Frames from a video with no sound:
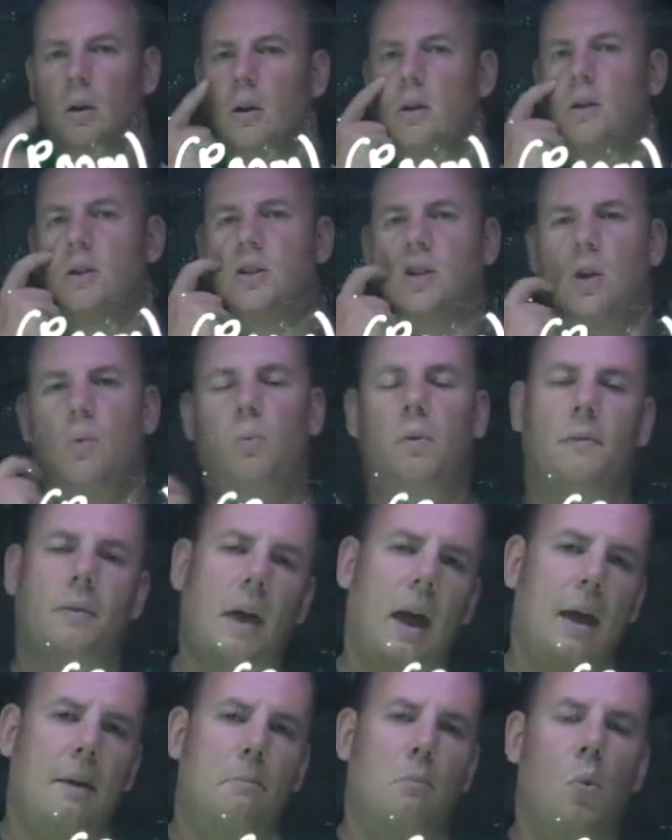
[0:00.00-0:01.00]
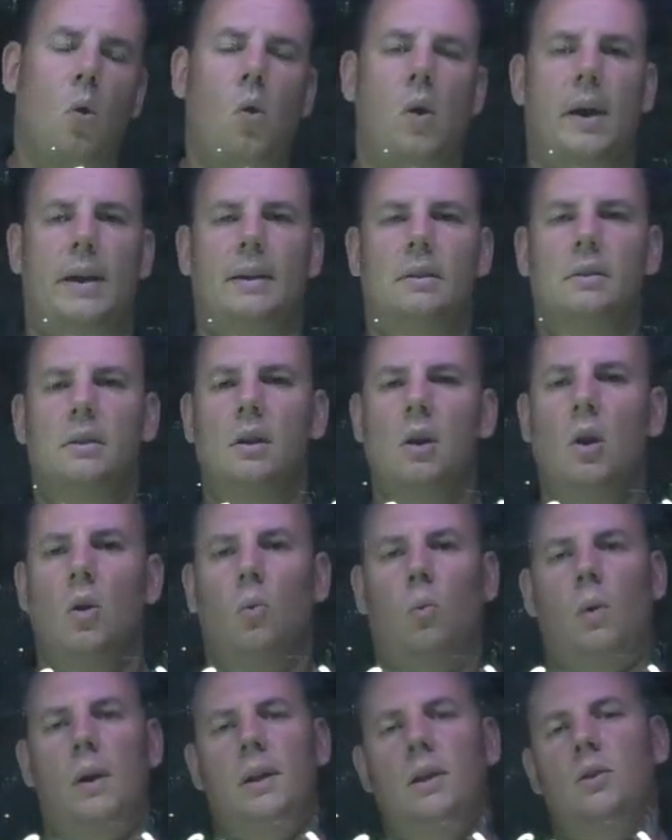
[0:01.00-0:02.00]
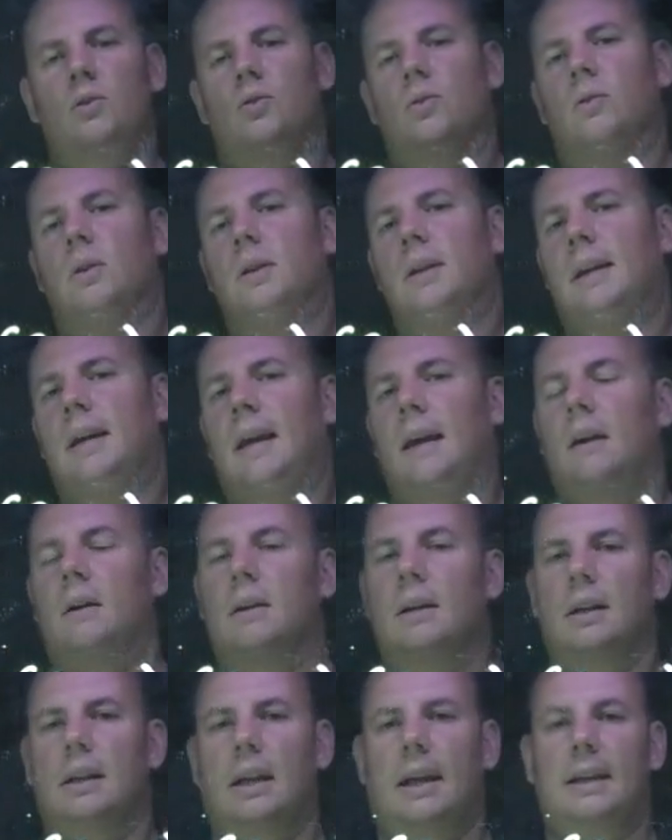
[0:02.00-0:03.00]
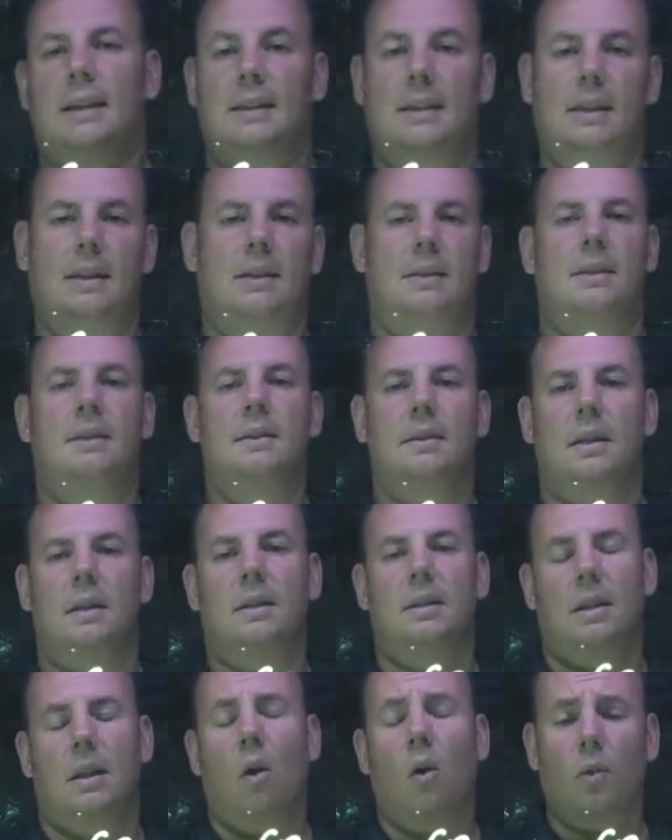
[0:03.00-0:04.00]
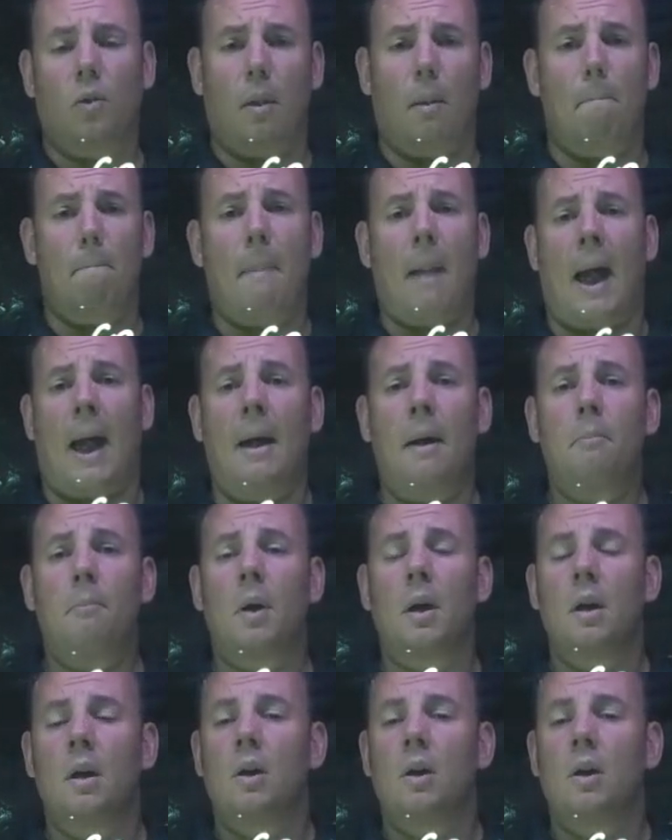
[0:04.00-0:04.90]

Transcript: So with that in mind, when you're trying to calculate distances on the map